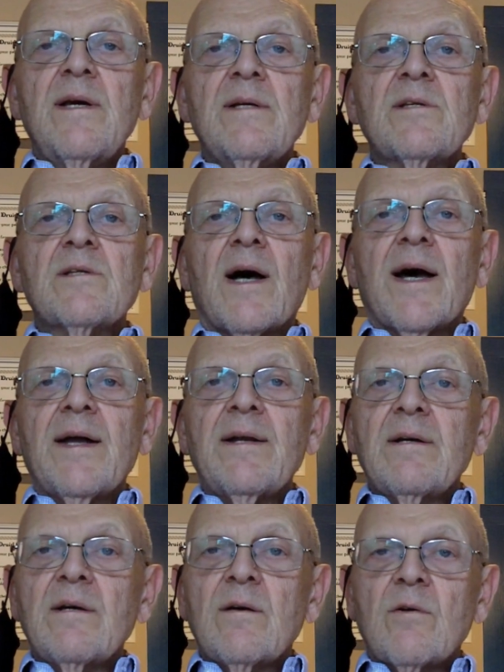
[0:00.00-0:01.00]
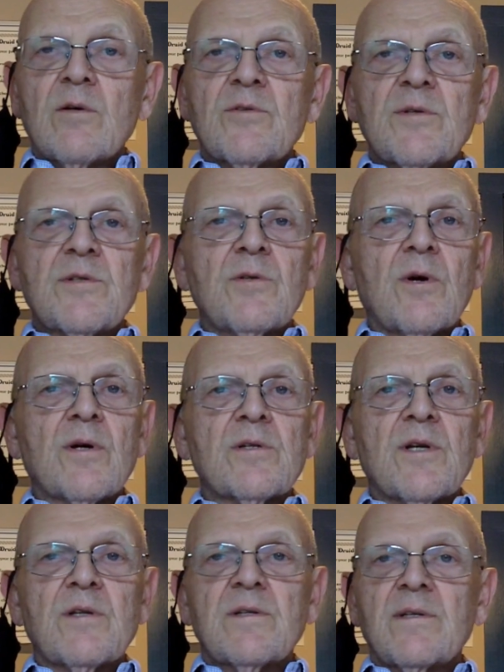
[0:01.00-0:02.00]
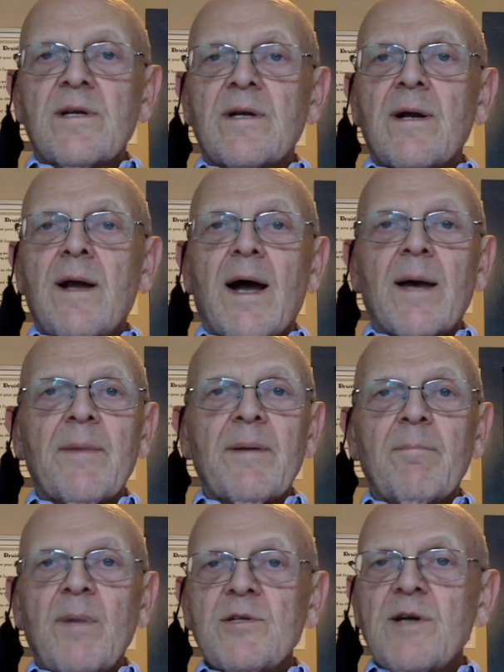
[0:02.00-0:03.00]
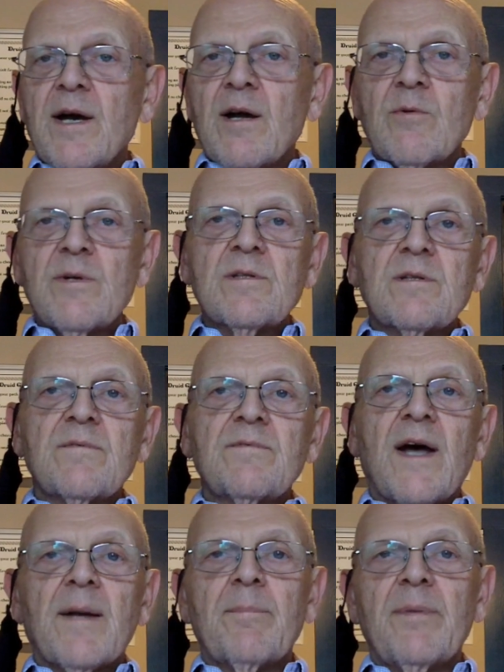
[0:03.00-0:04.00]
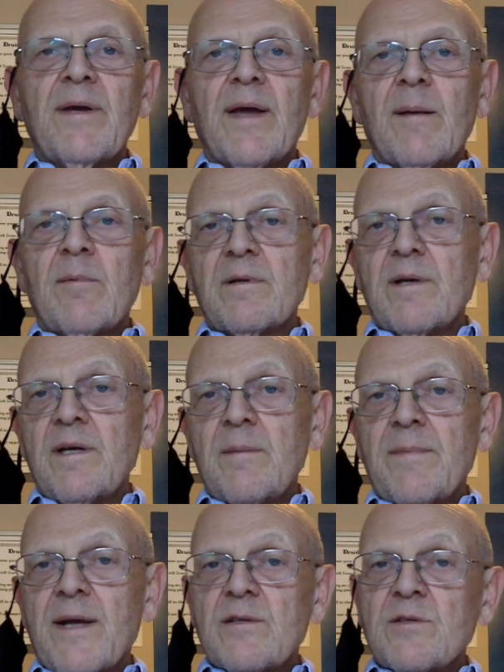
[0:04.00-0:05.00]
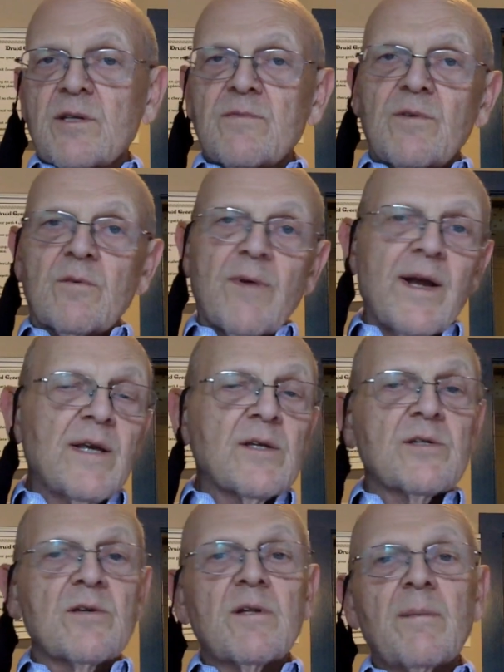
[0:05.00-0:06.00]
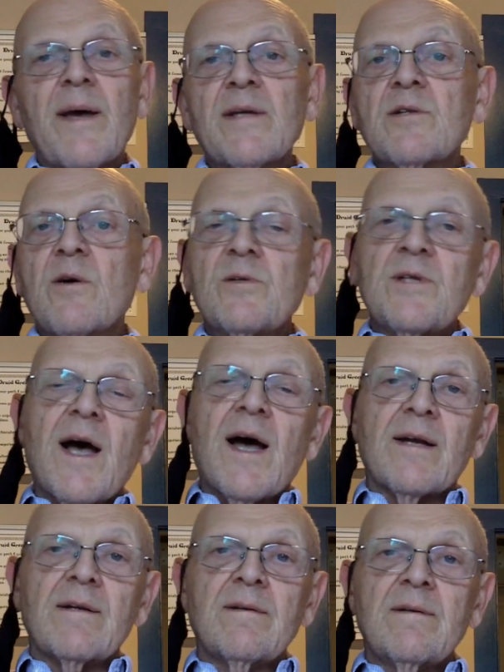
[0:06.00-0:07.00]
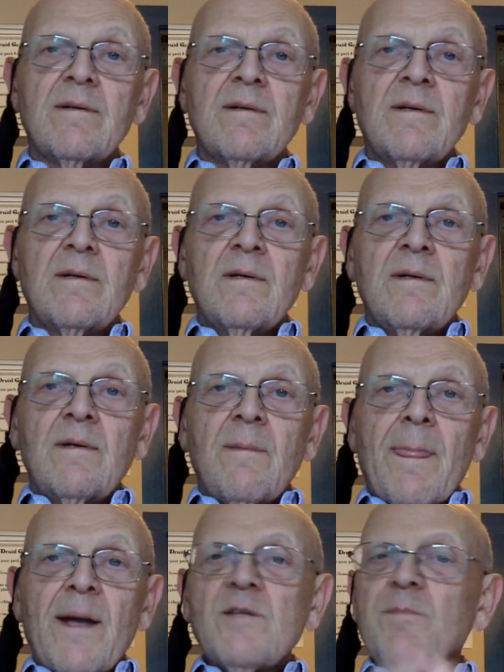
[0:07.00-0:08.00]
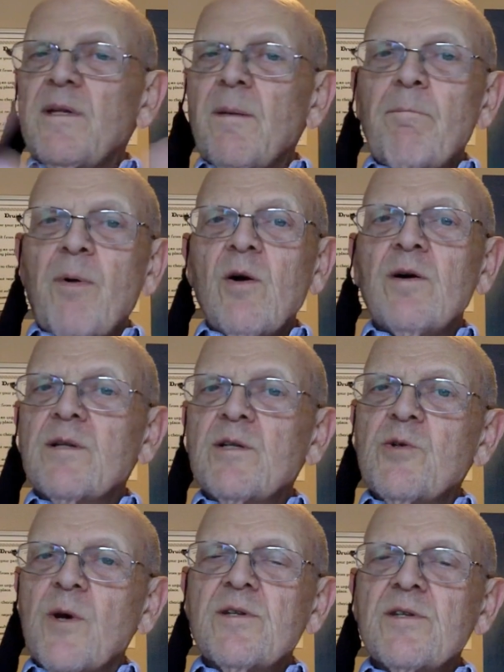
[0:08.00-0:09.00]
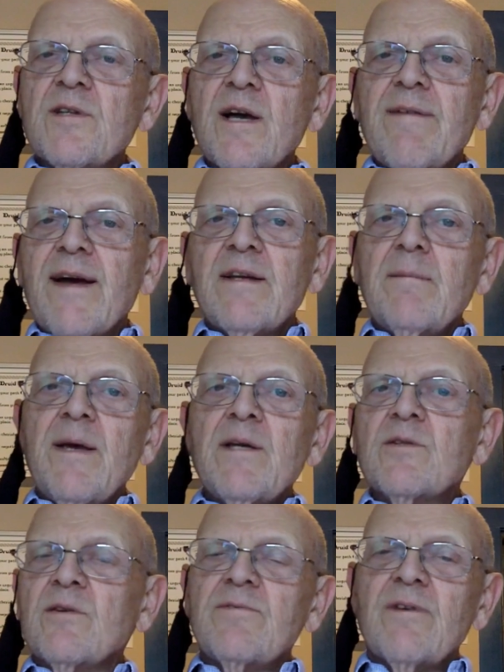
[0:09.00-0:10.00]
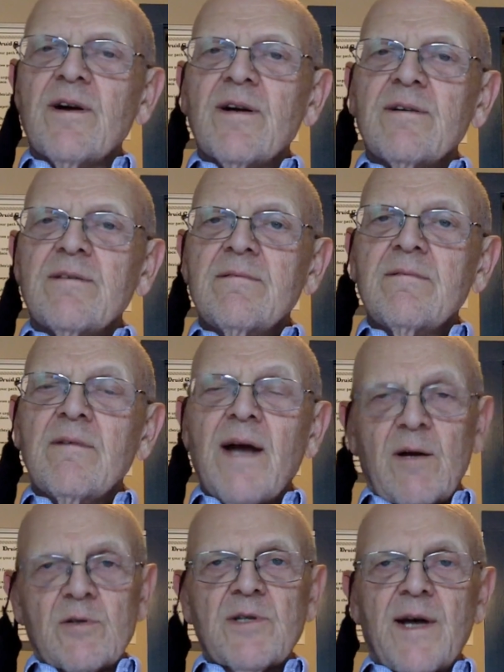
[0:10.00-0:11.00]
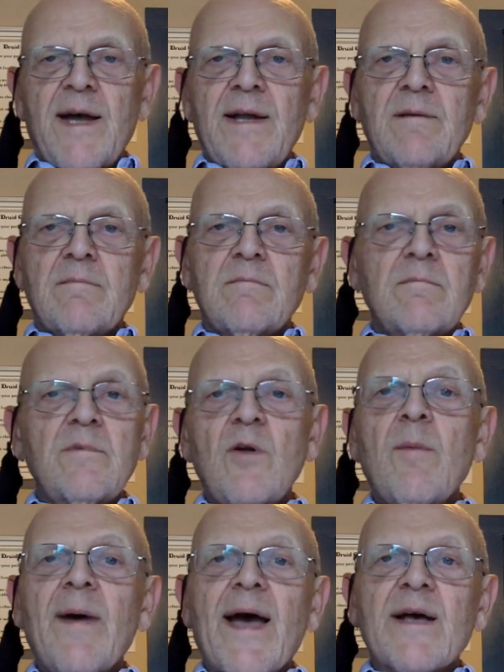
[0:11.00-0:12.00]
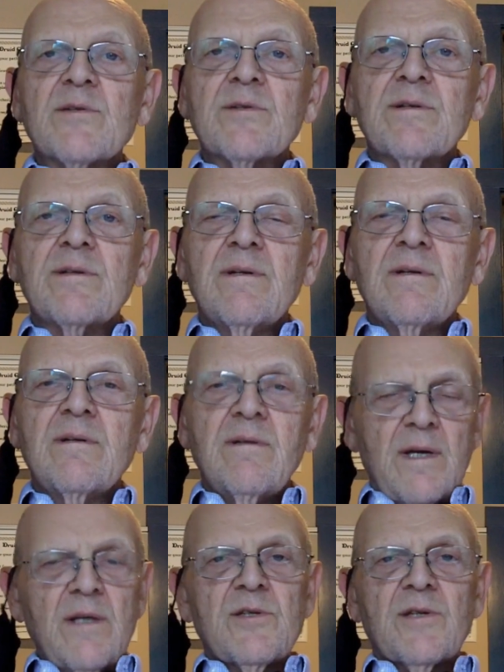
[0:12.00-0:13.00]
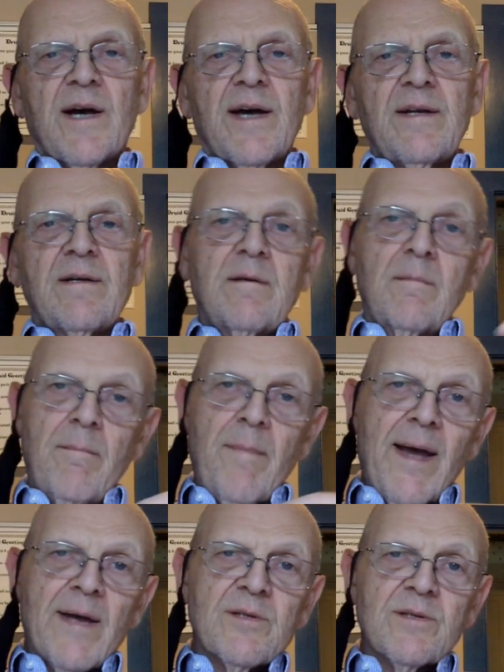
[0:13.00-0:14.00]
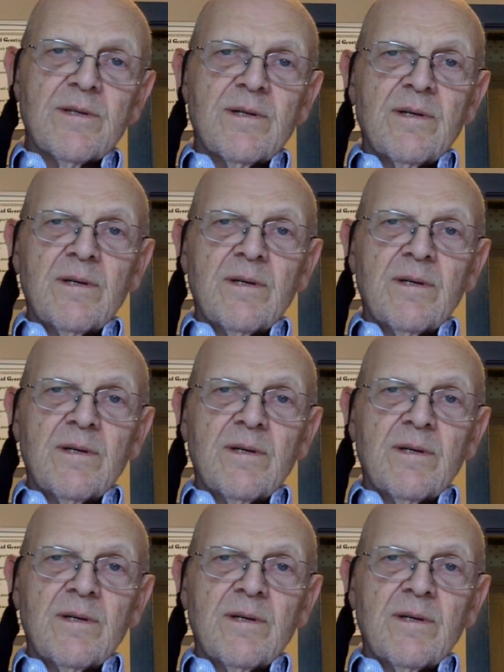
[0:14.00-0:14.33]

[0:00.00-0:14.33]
inside, grocery stores, etc., I'm at much higher risk of not being able to keep that six foot radius, so the mask goes on. That's been the bulk of the choices I've had to make so far. Outside, no mask. Inside, mask.